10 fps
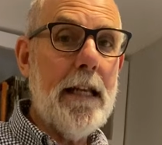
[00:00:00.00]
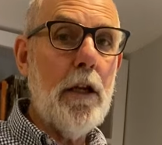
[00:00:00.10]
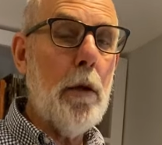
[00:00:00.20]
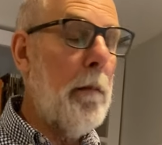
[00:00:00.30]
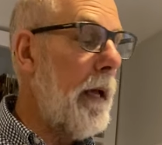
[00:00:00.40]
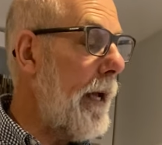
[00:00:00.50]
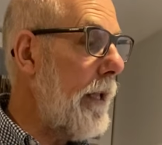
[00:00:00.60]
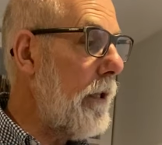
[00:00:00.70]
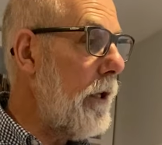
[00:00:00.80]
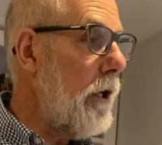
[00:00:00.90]
in
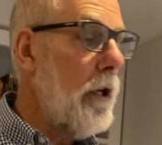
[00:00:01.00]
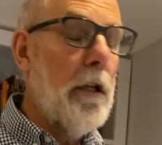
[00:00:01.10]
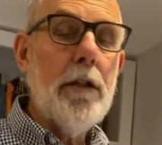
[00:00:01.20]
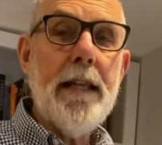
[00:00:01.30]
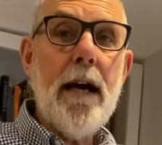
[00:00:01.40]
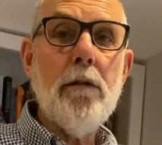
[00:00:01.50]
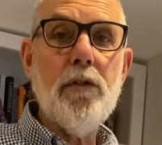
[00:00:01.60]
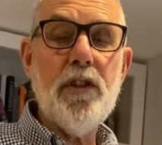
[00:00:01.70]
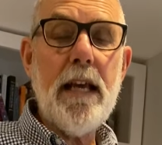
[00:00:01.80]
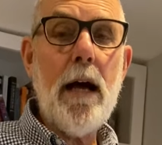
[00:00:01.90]
command, down
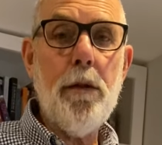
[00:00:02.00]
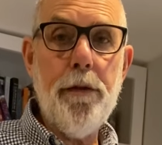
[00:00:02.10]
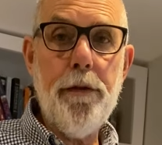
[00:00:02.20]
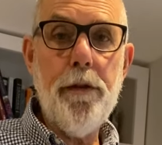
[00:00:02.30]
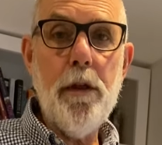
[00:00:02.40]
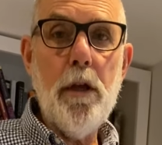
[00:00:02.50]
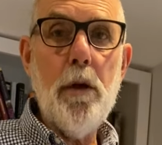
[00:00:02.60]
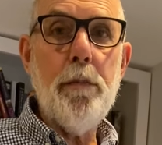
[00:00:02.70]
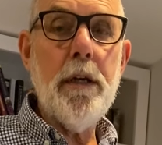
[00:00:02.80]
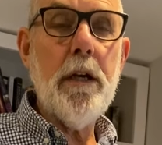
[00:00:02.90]
south
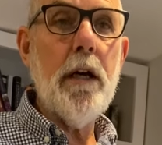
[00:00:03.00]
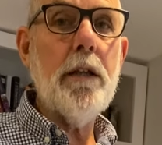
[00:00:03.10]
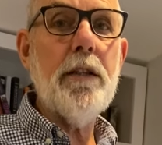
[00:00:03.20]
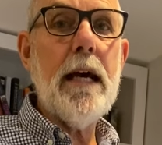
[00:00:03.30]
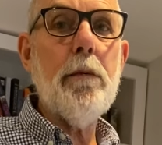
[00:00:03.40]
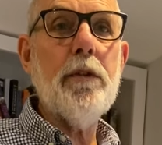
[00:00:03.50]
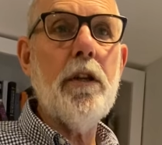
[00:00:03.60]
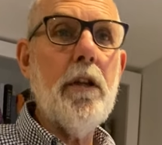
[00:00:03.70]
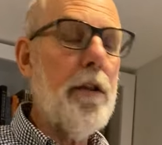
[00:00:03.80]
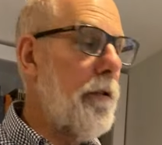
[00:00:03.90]
because that was
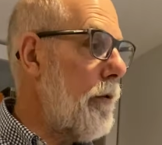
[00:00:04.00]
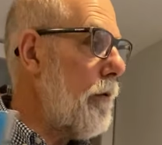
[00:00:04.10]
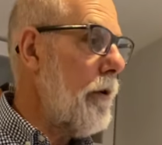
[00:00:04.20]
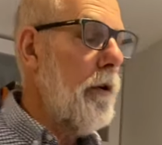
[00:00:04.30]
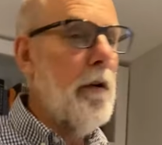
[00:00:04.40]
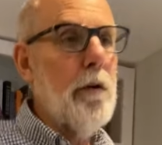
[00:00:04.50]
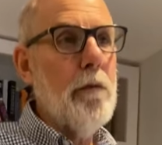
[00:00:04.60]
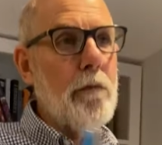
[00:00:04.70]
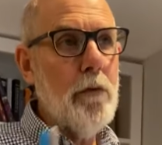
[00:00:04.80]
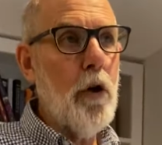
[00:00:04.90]
another
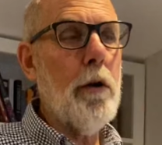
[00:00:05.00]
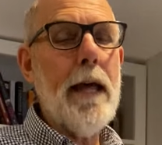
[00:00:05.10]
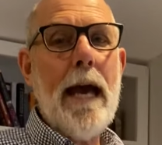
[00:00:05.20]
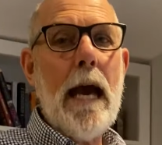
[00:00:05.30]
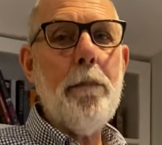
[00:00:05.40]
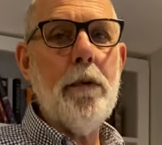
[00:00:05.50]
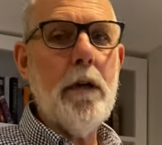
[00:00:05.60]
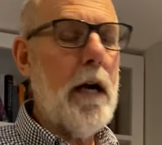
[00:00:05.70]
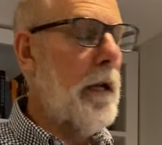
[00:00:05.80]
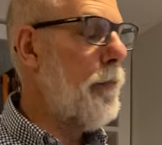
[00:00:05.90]
gonna happen
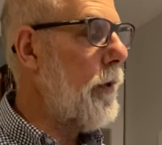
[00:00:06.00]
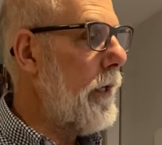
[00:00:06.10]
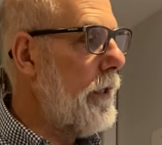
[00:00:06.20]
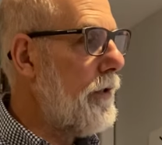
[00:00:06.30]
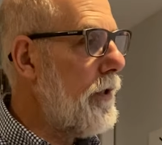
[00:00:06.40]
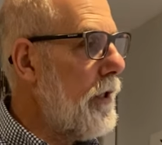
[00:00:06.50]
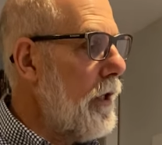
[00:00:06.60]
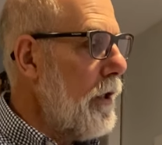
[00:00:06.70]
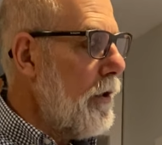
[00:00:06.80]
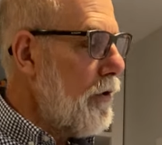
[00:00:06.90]
kind of place.
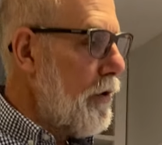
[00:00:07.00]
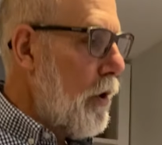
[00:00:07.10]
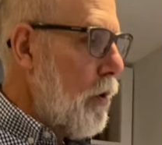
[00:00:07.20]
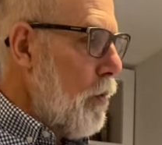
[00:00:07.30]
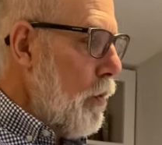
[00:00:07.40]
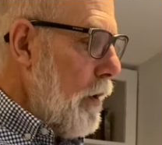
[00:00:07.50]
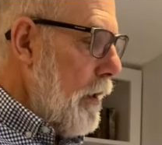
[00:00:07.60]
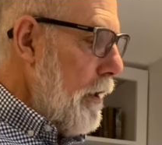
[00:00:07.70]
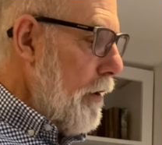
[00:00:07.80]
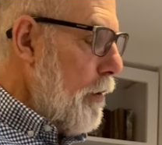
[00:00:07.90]
So
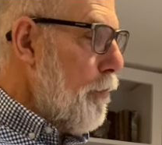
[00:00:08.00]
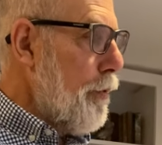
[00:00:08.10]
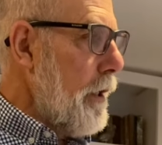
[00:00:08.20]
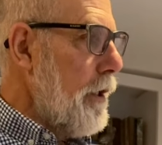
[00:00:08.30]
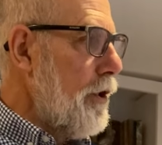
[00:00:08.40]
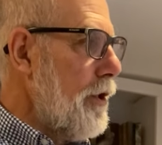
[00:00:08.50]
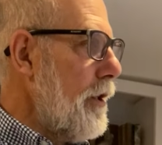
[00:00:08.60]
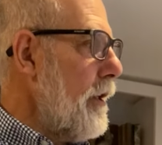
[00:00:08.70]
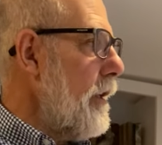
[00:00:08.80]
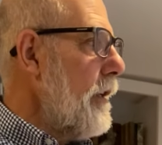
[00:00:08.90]
uh, the British
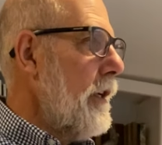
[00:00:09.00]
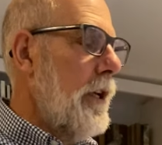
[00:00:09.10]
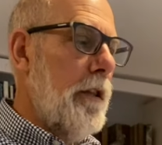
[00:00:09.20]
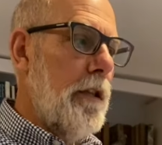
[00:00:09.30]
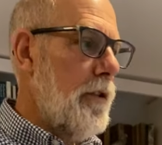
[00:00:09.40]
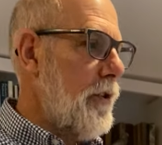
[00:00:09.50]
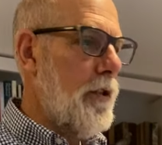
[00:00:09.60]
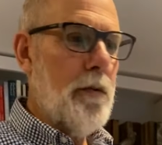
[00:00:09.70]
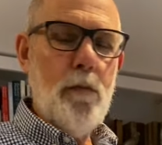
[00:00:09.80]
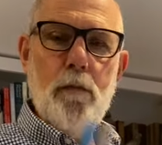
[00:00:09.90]
in
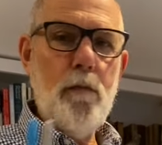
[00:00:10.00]
this